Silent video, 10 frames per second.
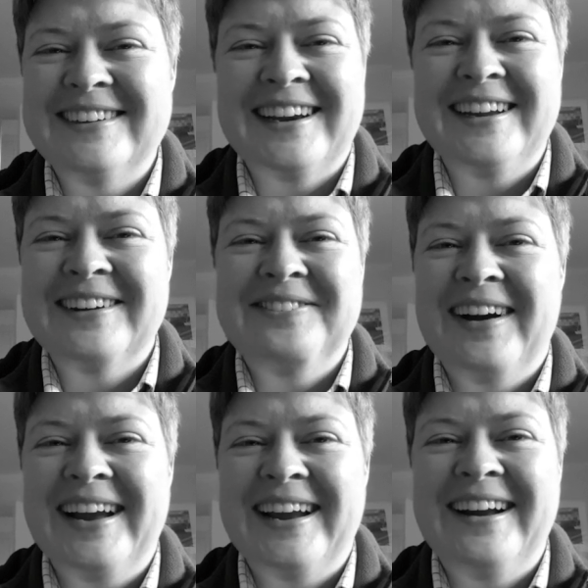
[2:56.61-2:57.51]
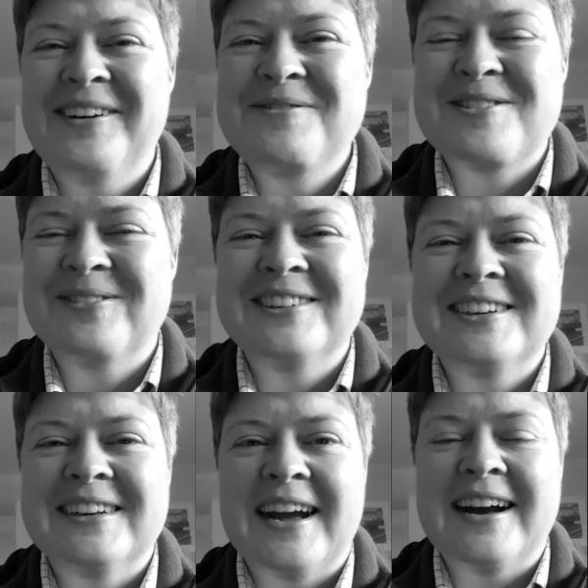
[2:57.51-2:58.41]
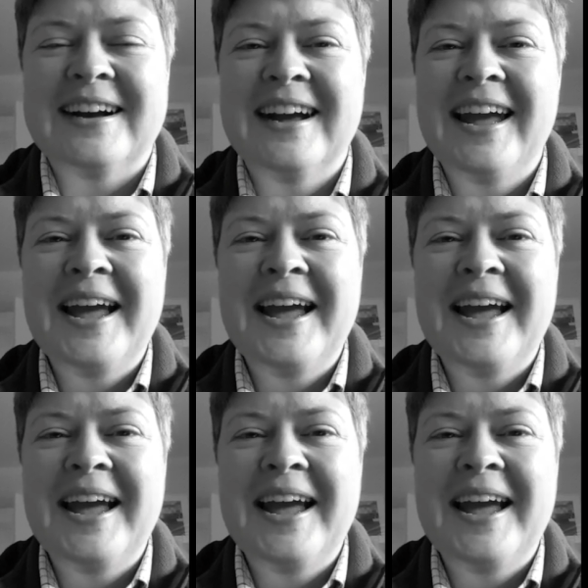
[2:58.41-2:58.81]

Jake, and Maggie. I promise you that.